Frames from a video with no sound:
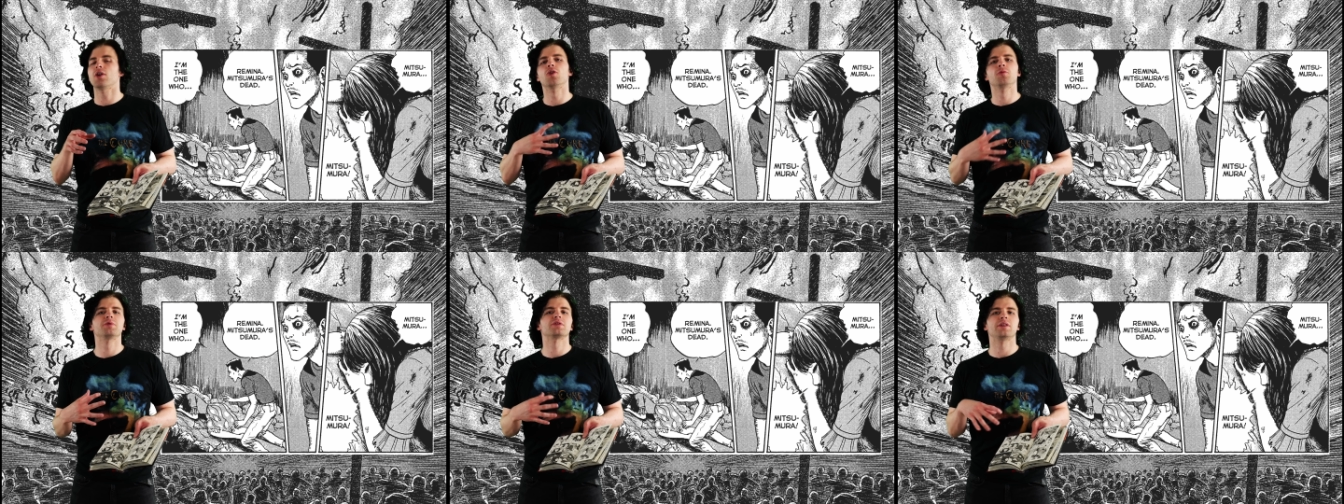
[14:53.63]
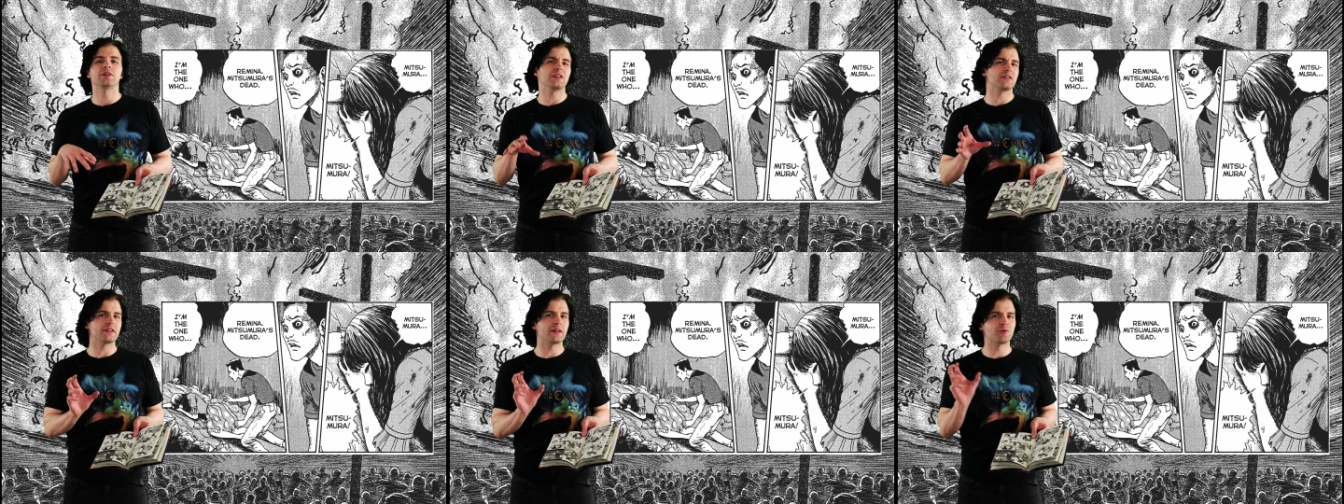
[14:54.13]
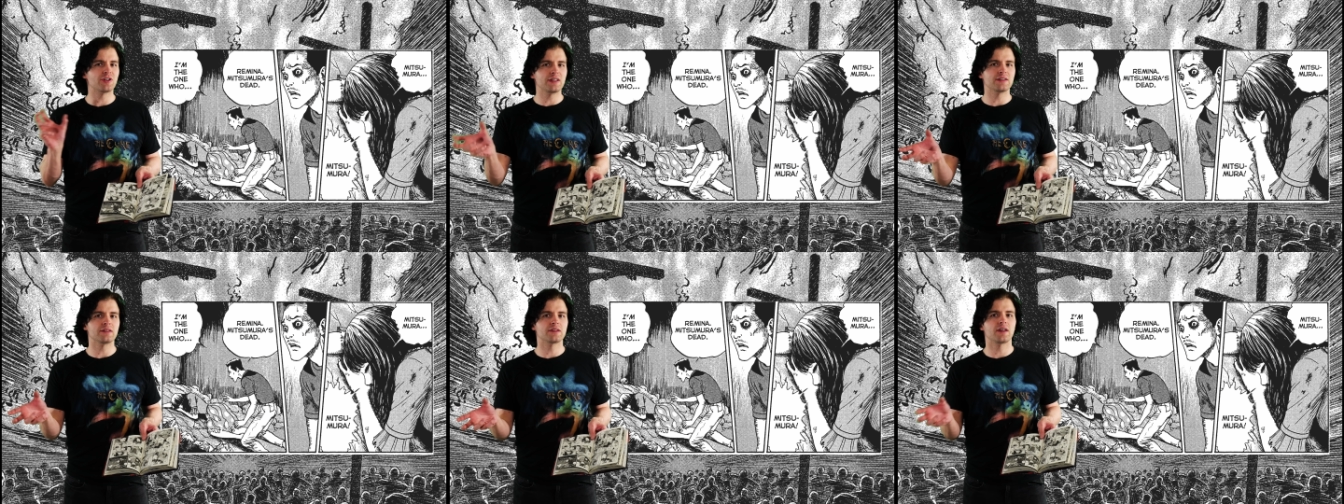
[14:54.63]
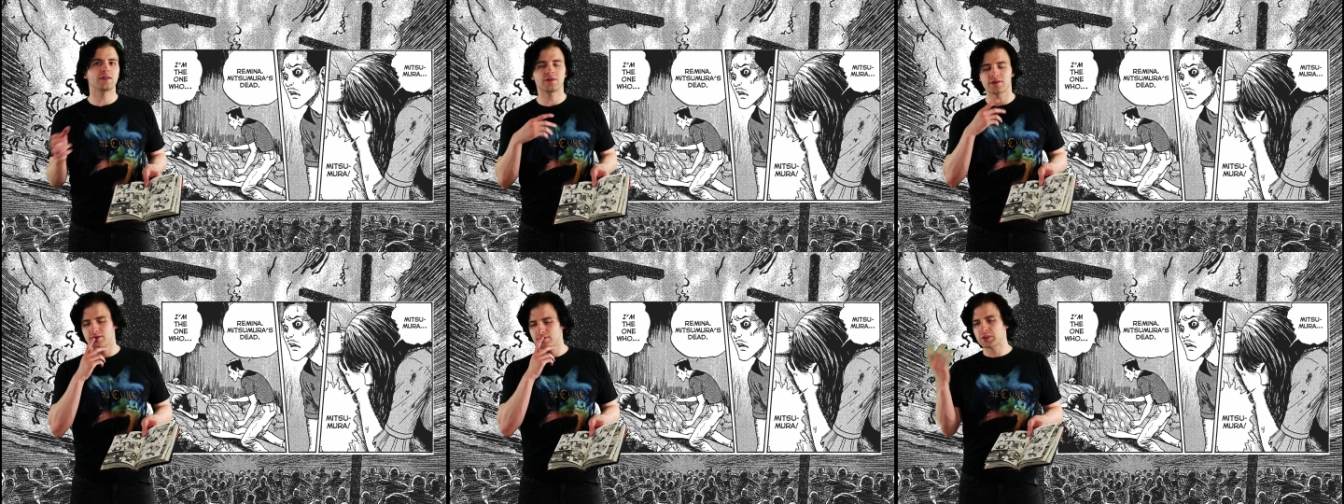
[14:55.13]
and hopes onto celebrities and
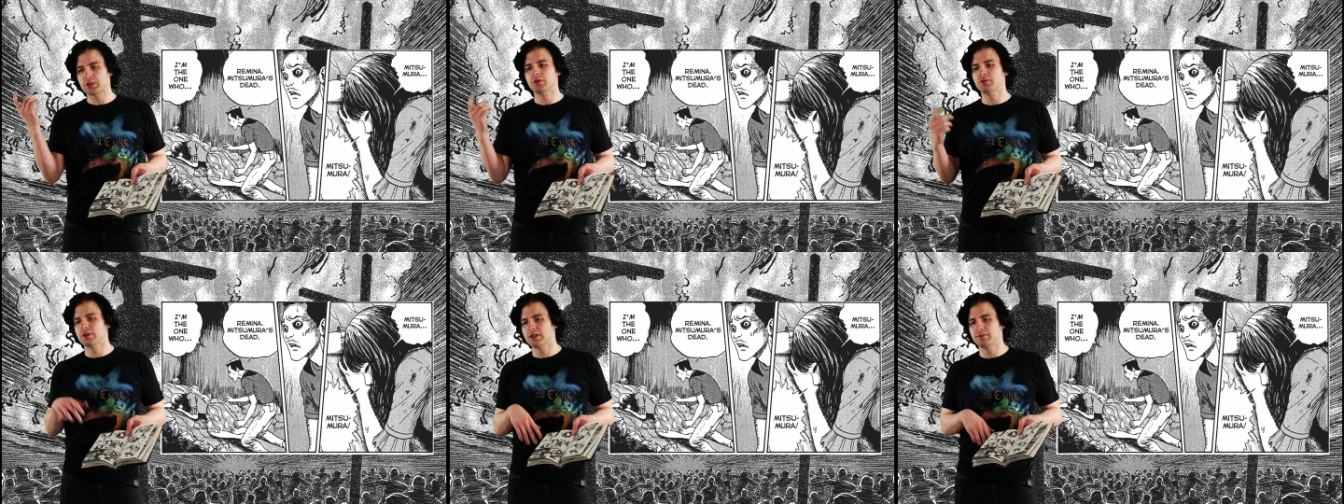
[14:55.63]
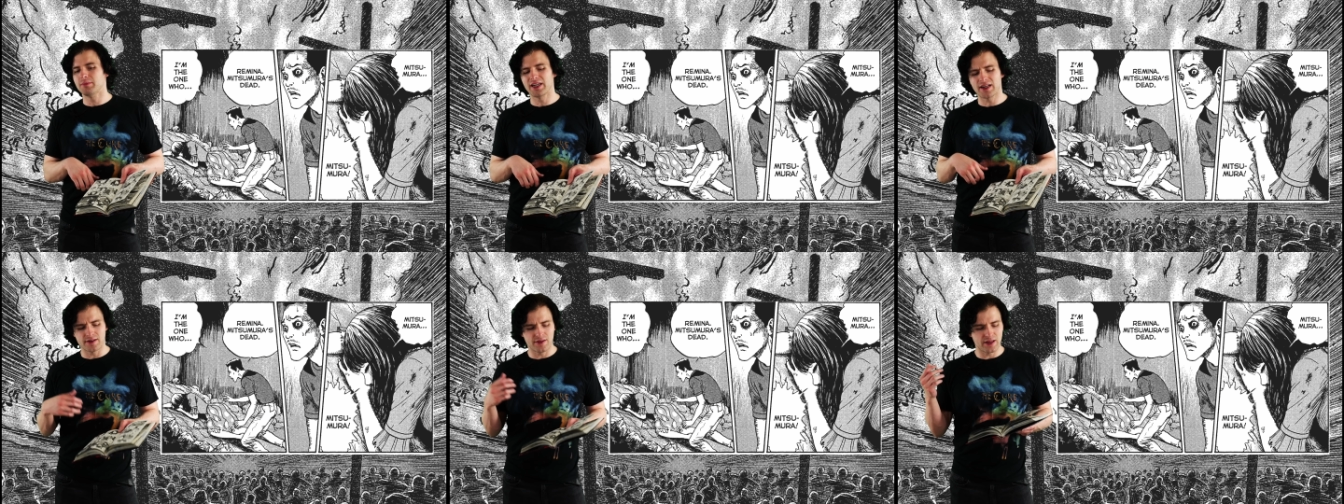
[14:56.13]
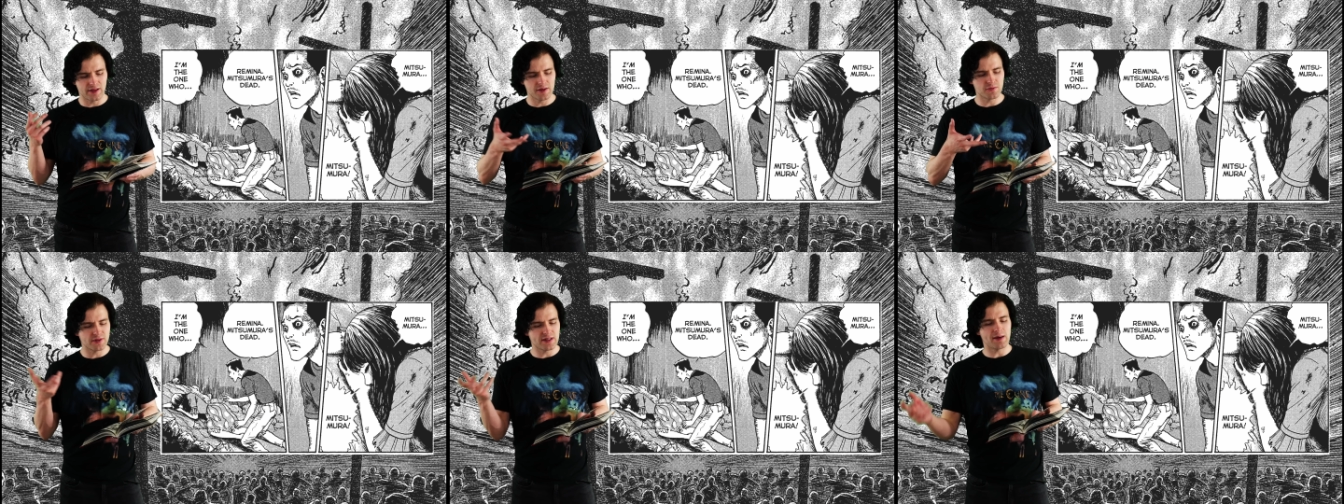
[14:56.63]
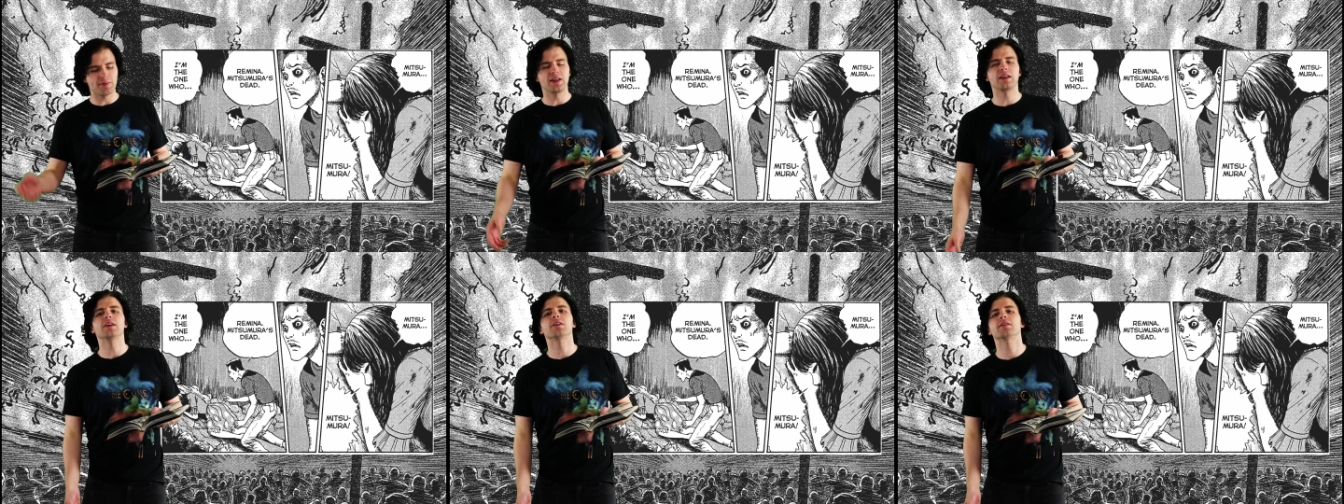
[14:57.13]
such. So um, I kind of think that's what's
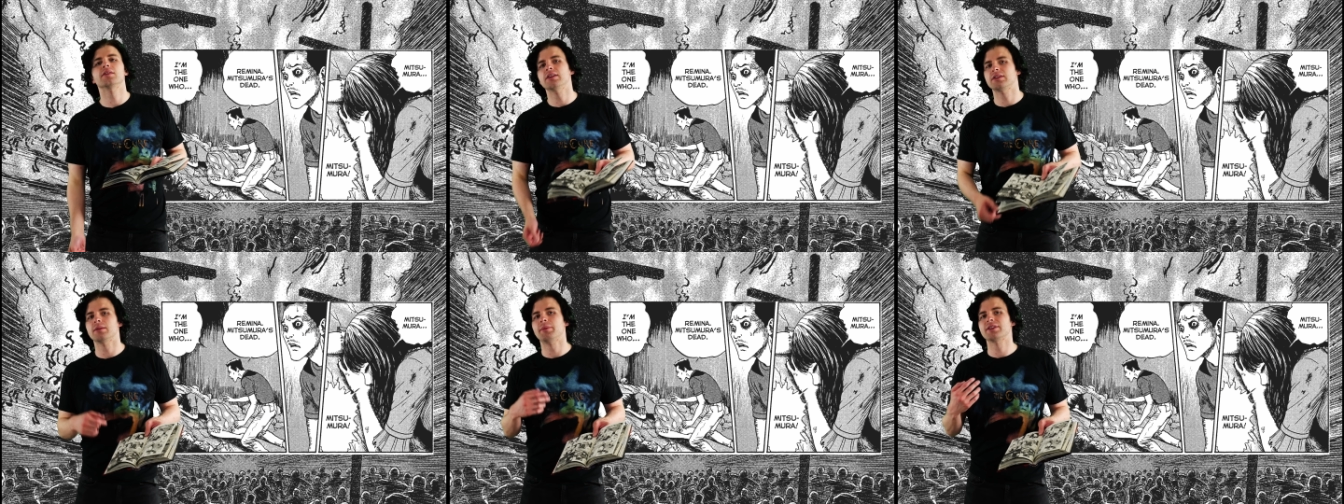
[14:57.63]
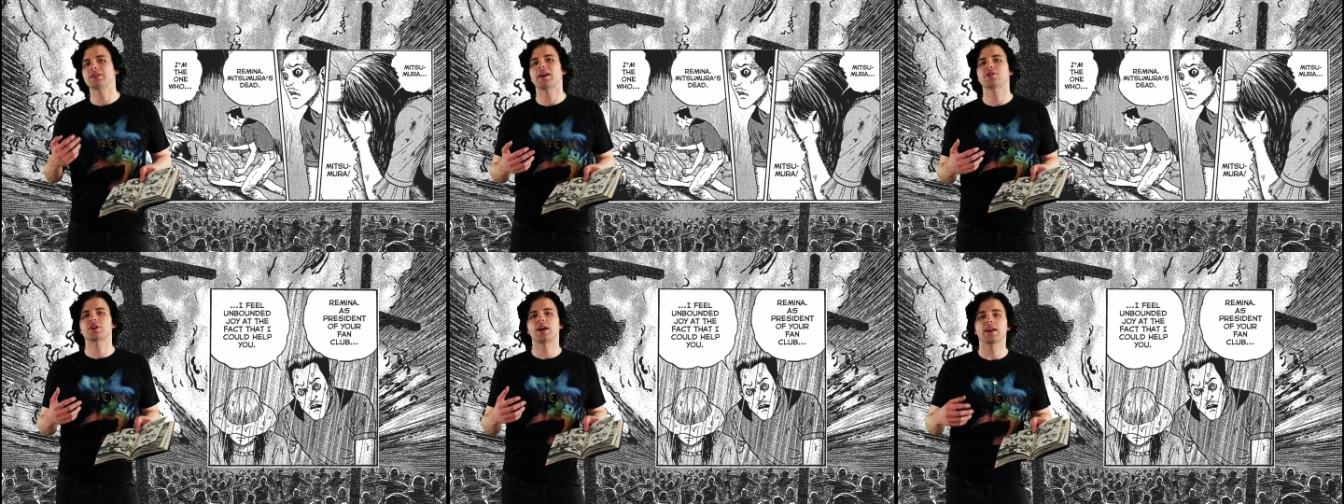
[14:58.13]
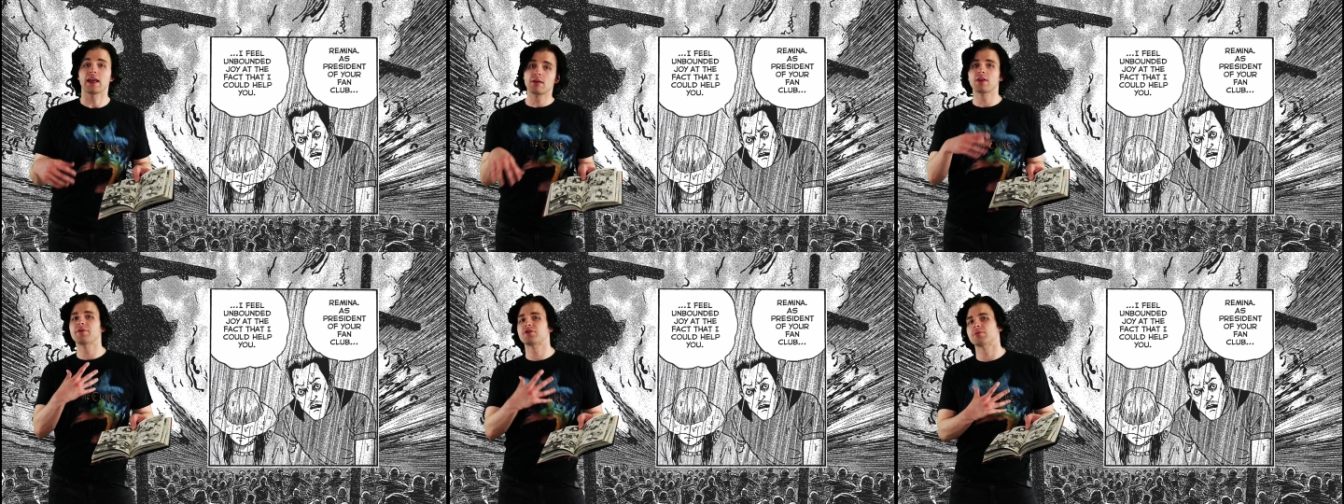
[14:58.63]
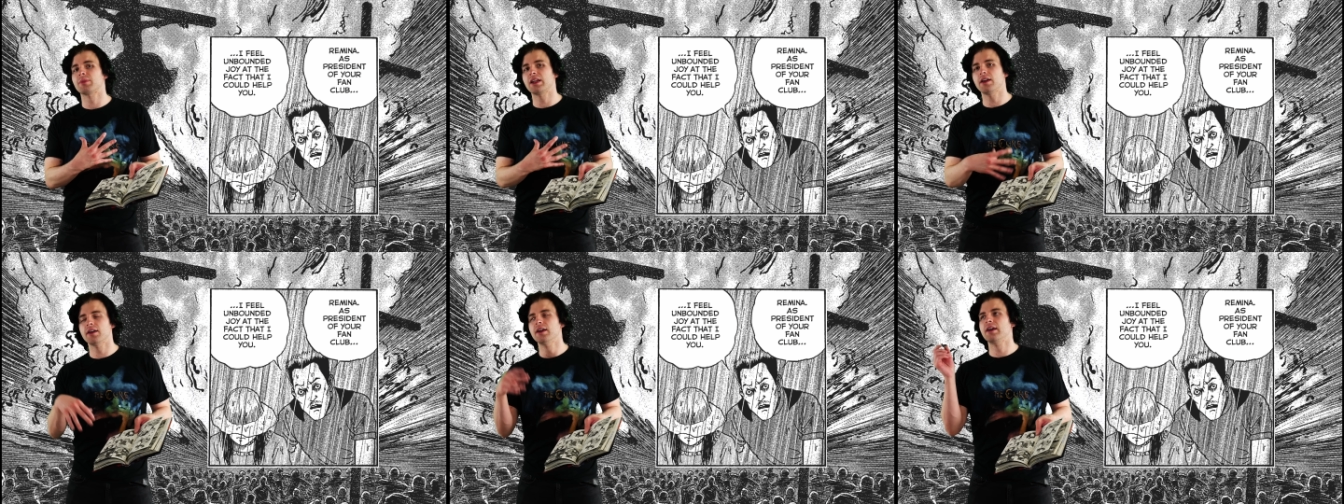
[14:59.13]
happening here is the mustache guy, he loves
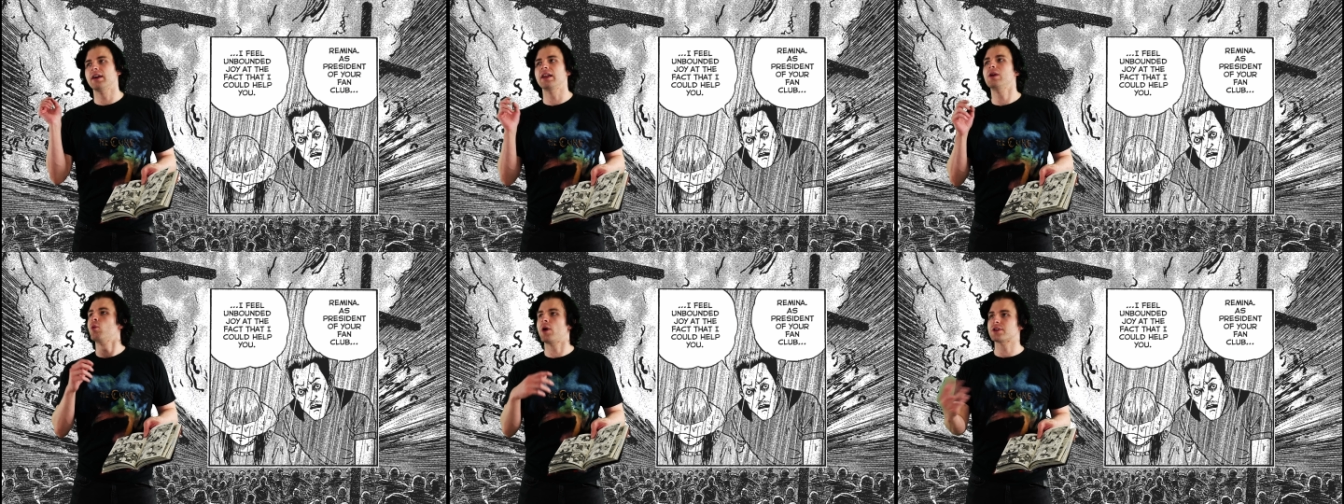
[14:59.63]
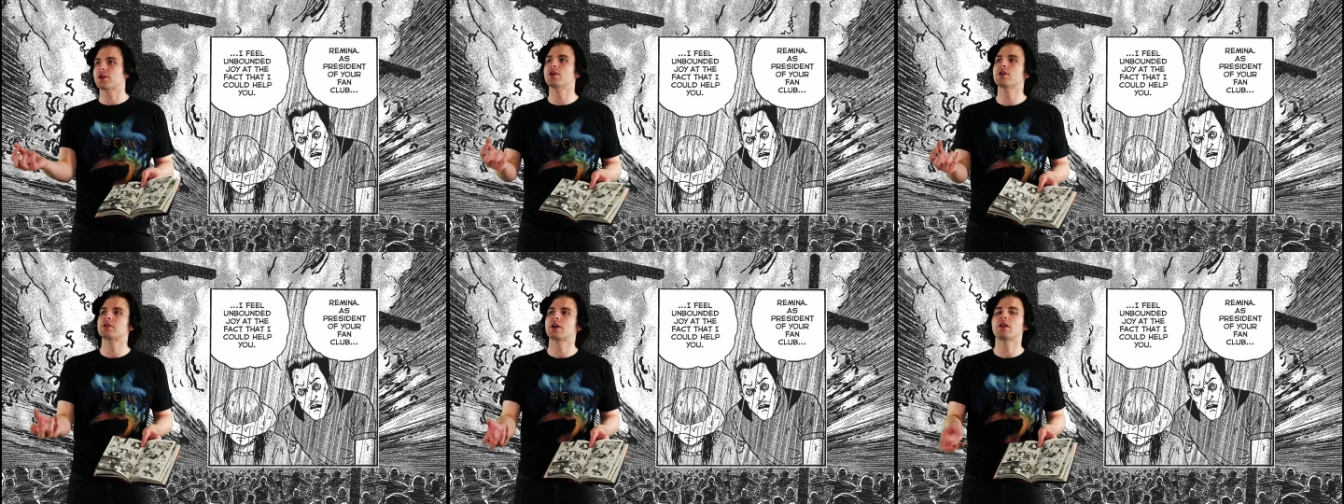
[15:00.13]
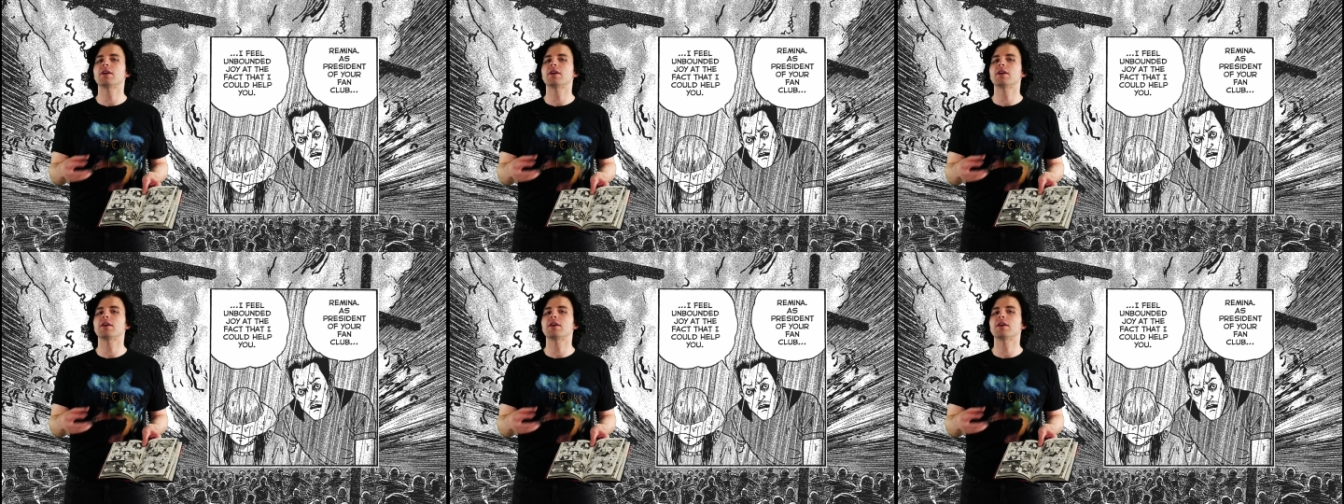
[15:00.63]
Remina and he wants her to